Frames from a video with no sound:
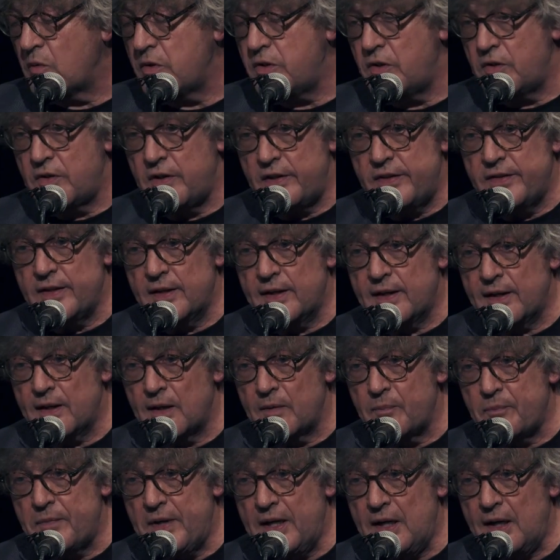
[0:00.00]
when you need the little
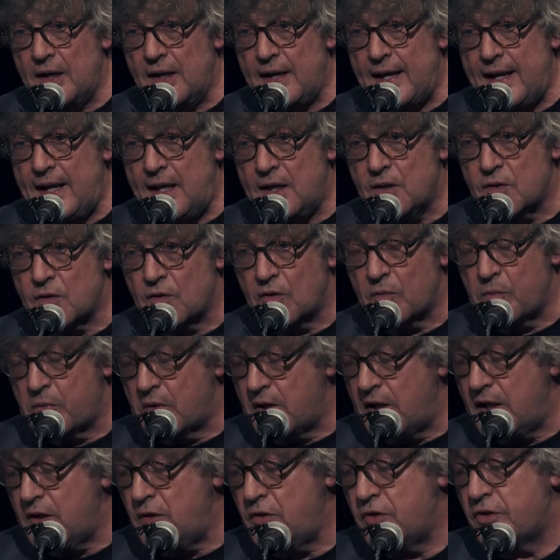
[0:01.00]
middle eight or
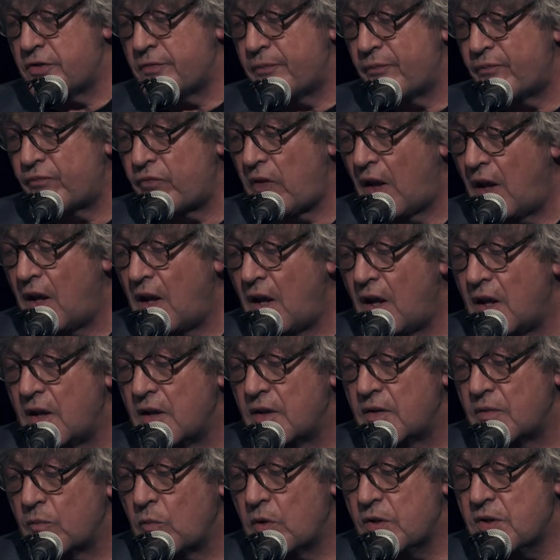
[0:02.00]
bridge,
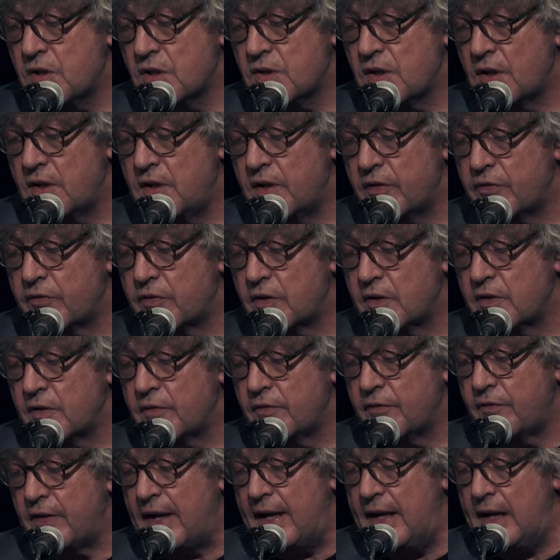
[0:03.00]
which has a different
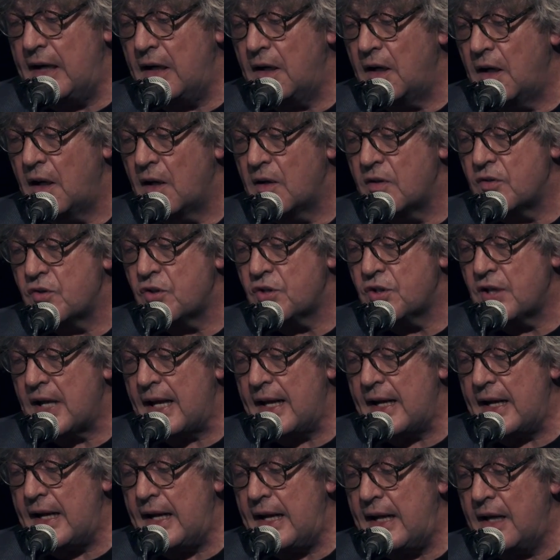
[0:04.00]
feel.
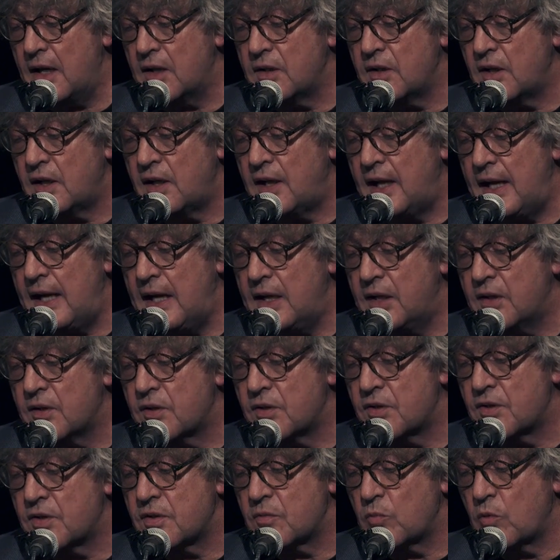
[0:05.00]
Shelley and
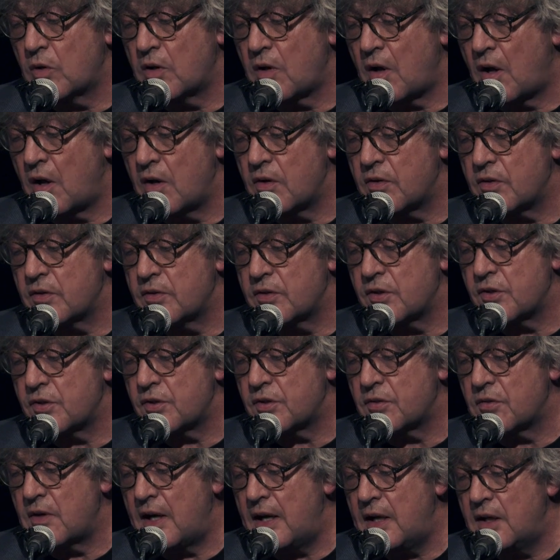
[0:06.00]
Keats were out on the
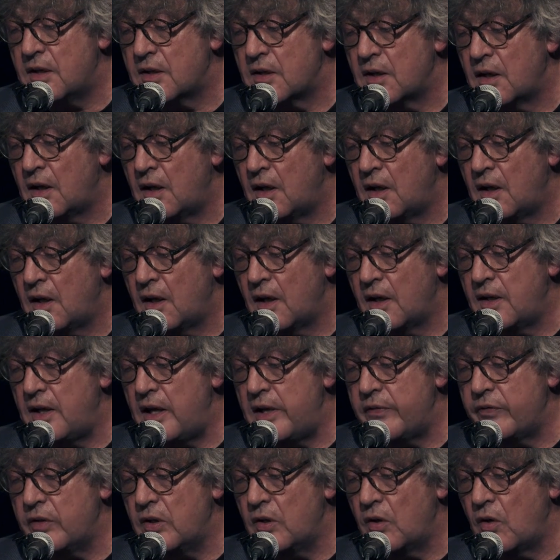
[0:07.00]
street, And
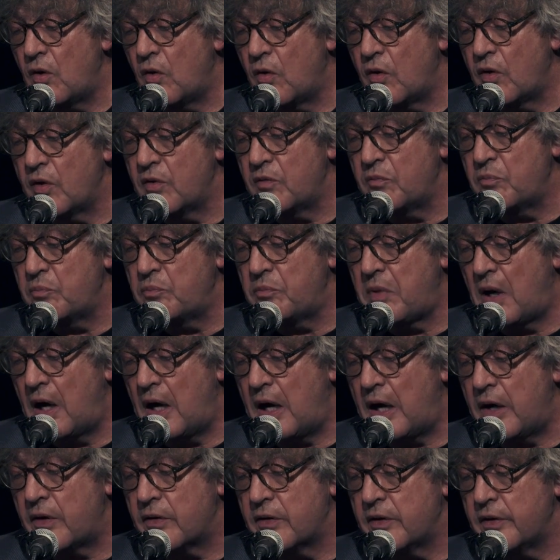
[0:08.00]
even Lord
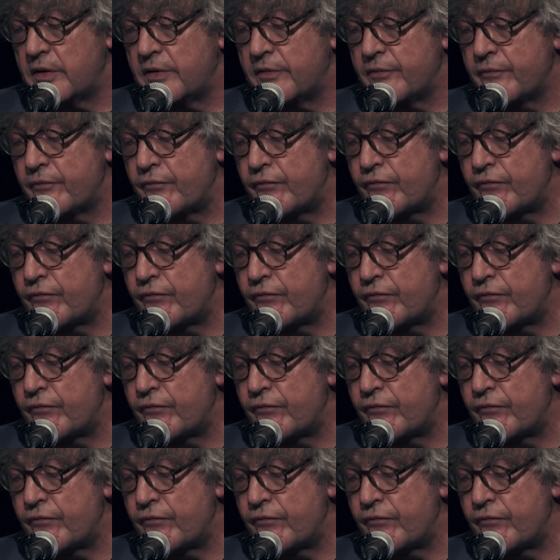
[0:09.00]
Byron